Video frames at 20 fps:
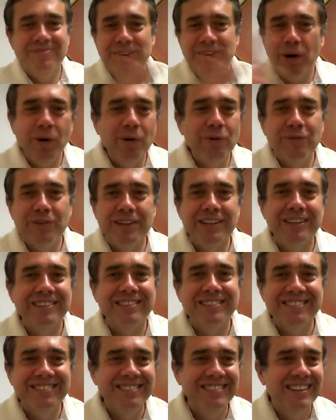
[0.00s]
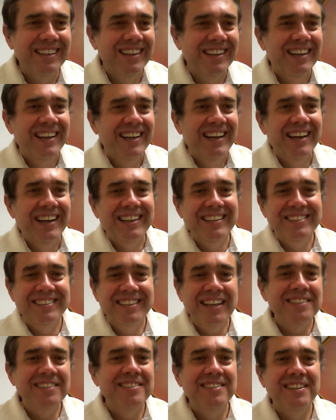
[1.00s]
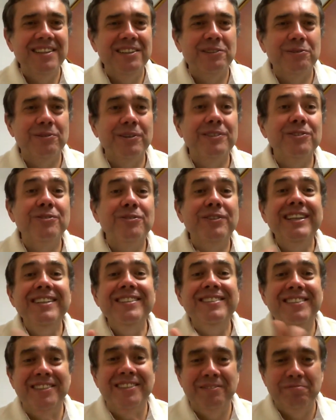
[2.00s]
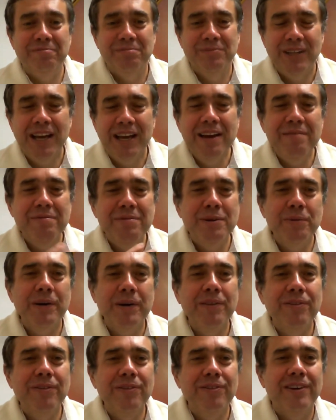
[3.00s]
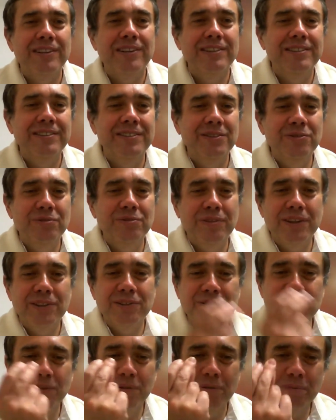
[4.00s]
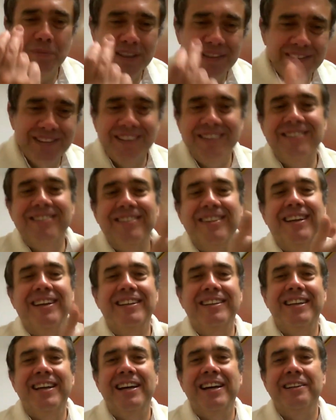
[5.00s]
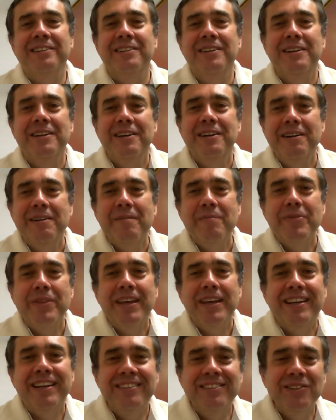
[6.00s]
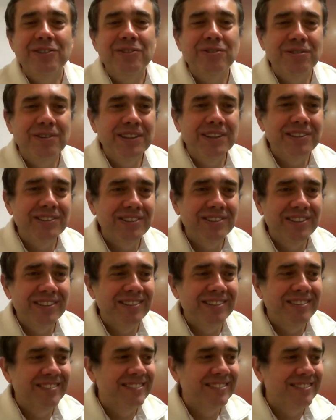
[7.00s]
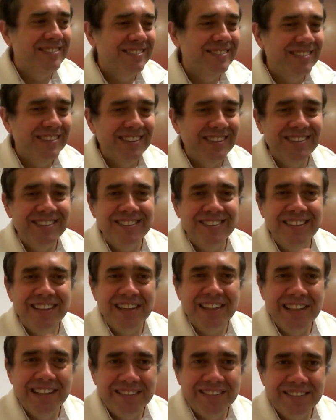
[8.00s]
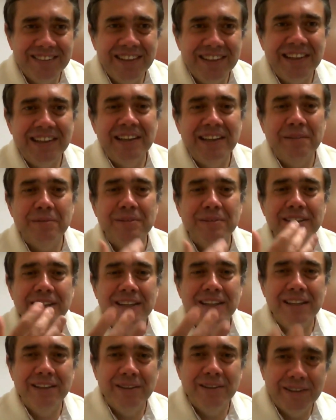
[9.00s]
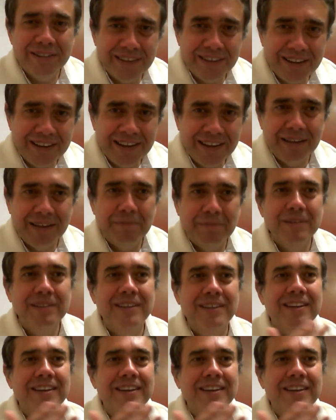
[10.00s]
over, and that's it. It was easy. Everyone thought the destruction would be just like that. And destruction is taking time, taking time,